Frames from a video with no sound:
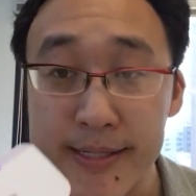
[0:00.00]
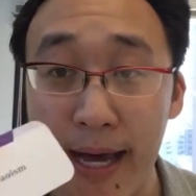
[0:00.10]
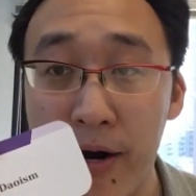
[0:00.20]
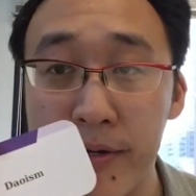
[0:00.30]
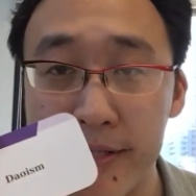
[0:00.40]

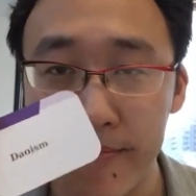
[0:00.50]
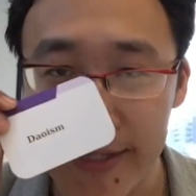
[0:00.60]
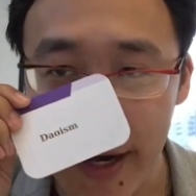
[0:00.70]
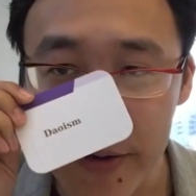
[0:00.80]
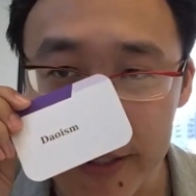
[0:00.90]
Taoism.
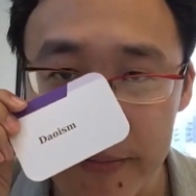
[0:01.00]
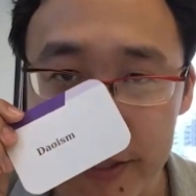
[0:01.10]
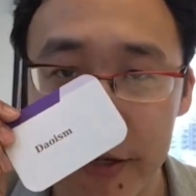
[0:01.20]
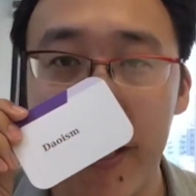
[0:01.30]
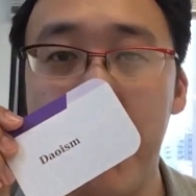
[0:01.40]
Taoism
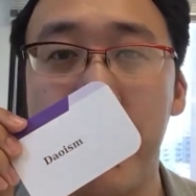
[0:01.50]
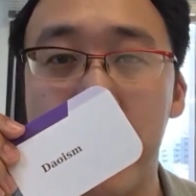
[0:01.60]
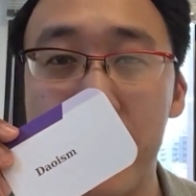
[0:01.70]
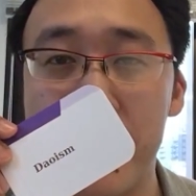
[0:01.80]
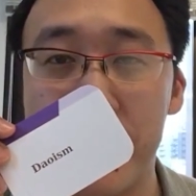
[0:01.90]
is your hippie
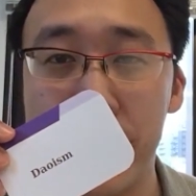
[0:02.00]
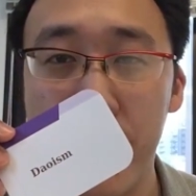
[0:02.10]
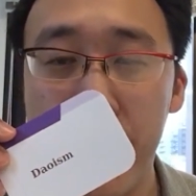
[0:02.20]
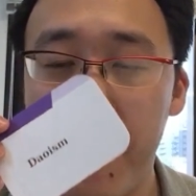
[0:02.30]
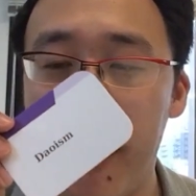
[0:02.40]
religion,
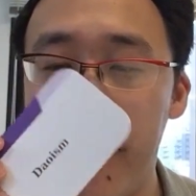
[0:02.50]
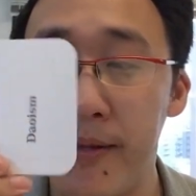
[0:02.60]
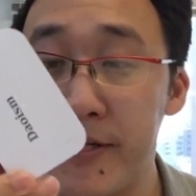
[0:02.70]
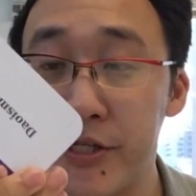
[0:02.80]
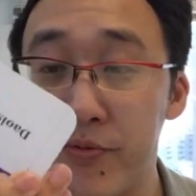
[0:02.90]
right? And now
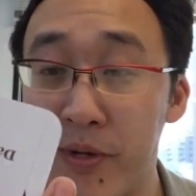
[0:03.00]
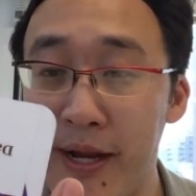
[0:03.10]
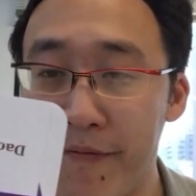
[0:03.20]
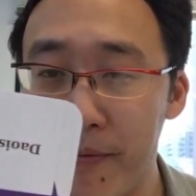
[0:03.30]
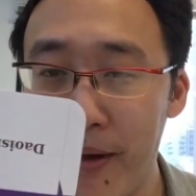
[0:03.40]
let me just read
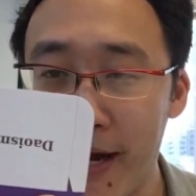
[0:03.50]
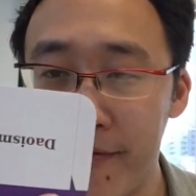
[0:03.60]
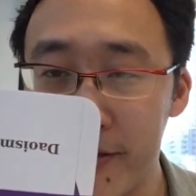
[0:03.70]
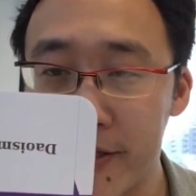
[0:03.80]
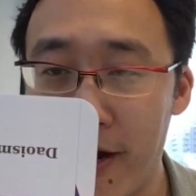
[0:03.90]
off the back
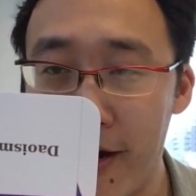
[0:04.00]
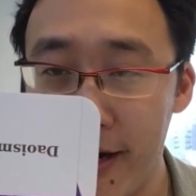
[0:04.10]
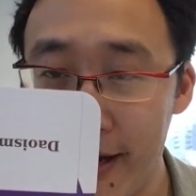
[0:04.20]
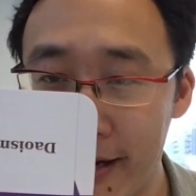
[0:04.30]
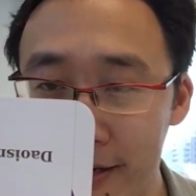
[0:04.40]
of this card and I